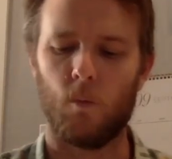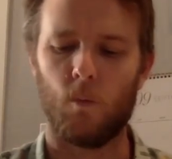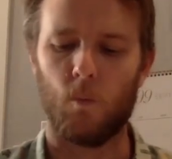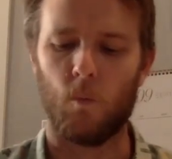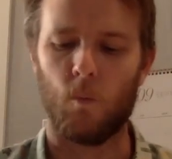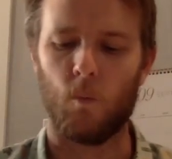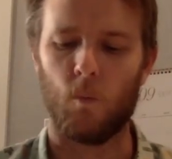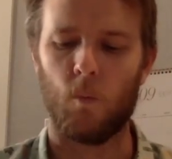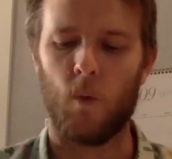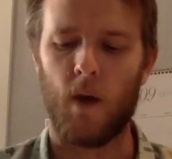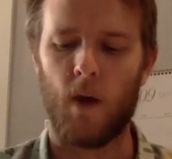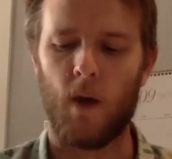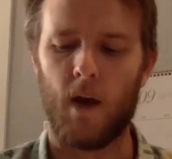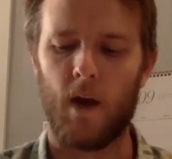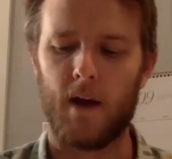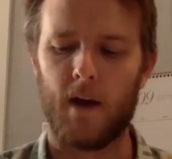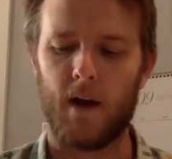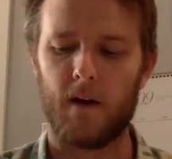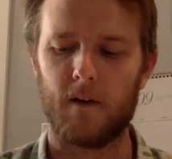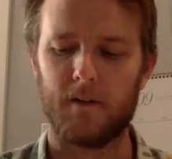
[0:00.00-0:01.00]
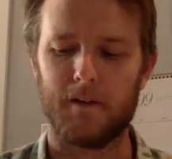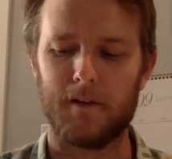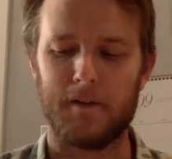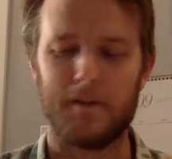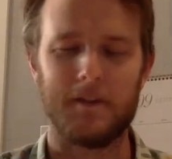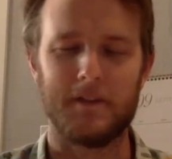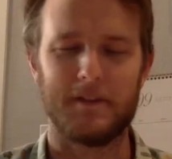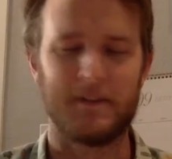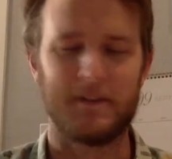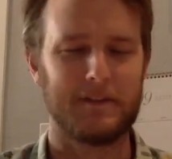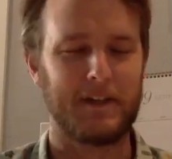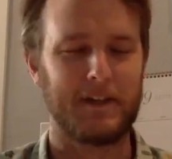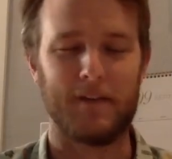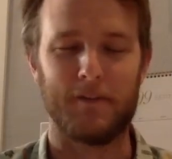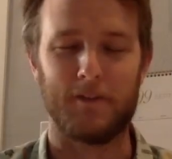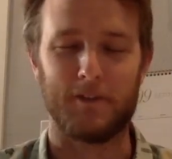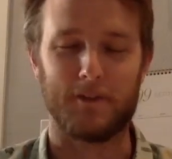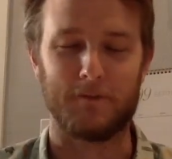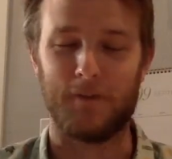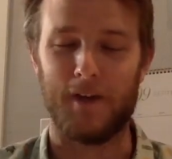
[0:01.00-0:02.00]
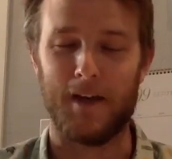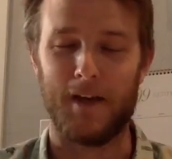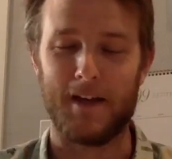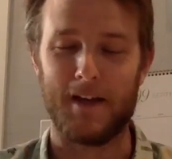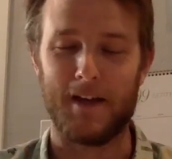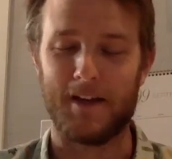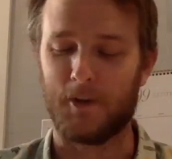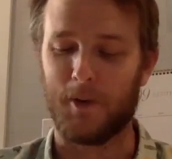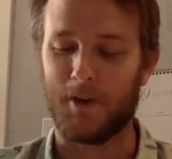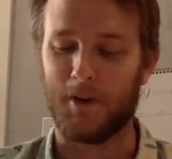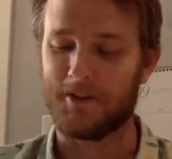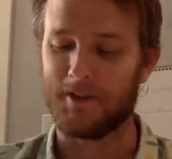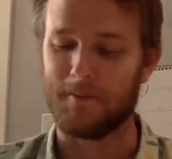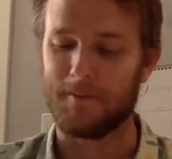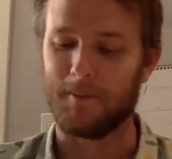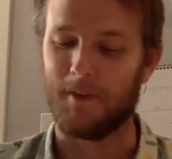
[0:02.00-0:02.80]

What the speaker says: why are, and this is kind of a vague question,